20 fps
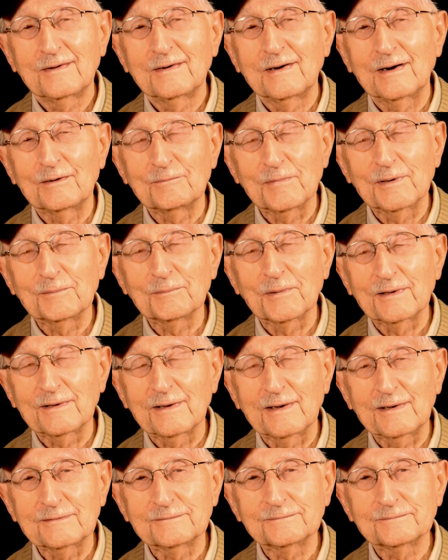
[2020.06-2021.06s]
remember
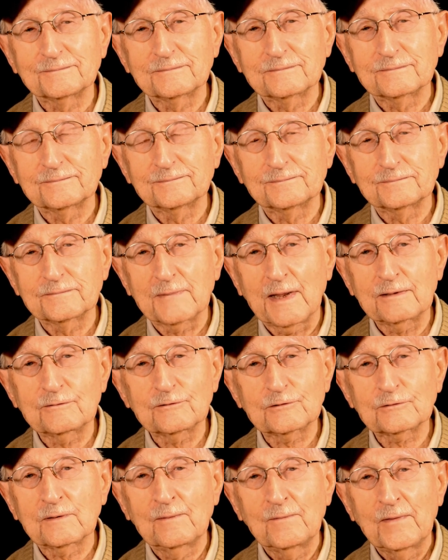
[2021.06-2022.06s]
that,
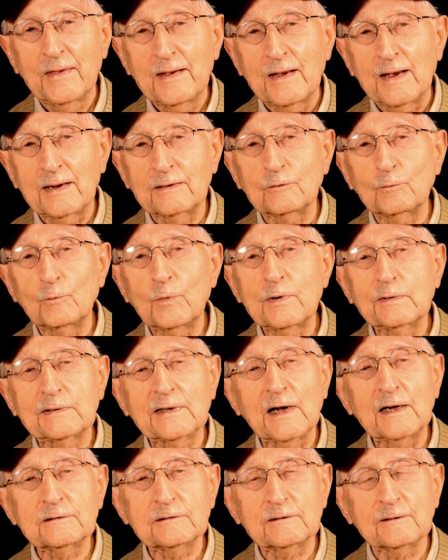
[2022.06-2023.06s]
and we
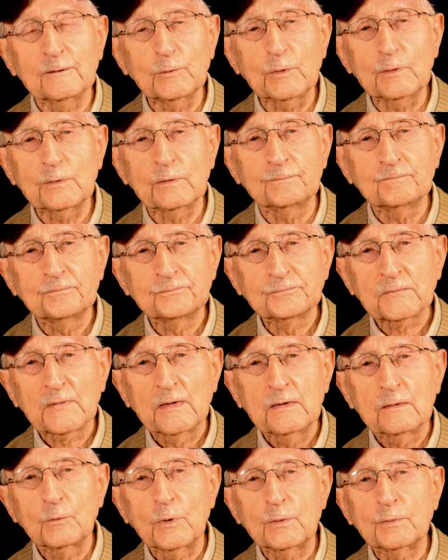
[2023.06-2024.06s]
got we
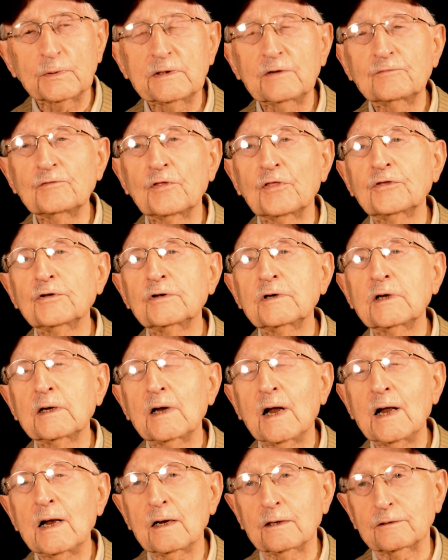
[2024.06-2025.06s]
were given
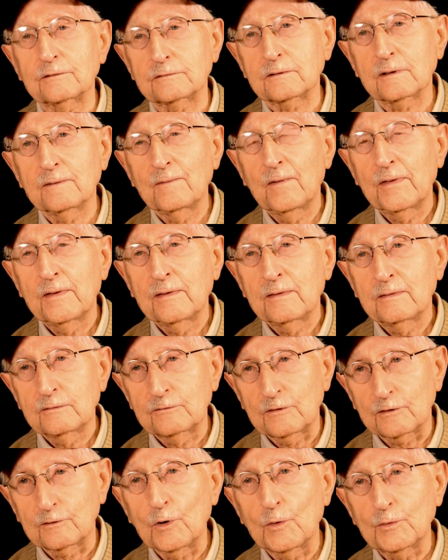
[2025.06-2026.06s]
$30
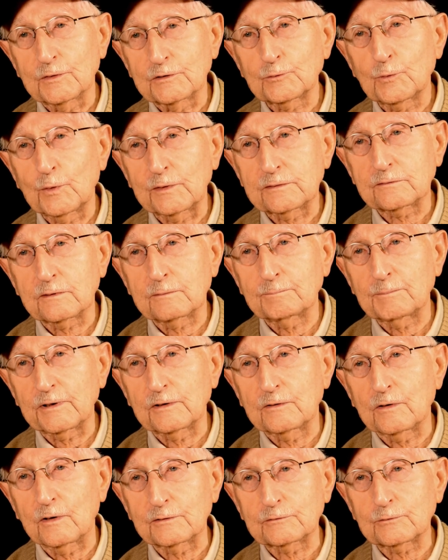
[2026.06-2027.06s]
to go in Switzerland
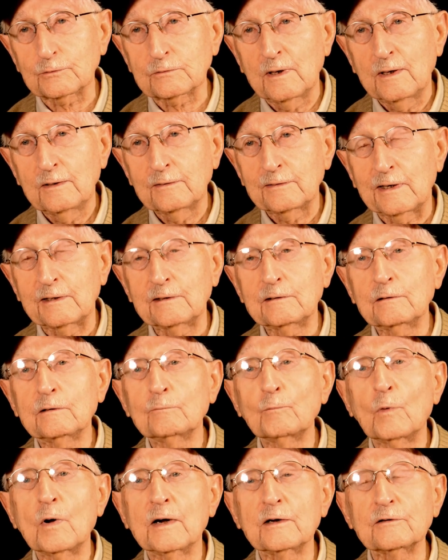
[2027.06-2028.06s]
because they
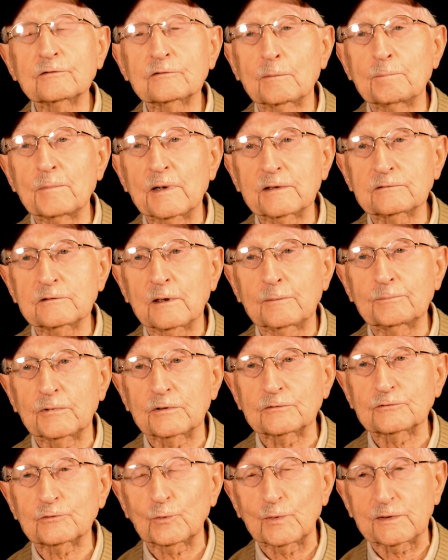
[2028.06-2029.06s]
didn't want us to mess up the
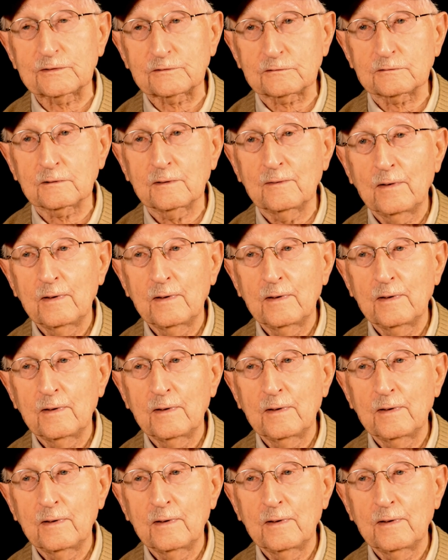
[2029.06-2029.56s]
Swiss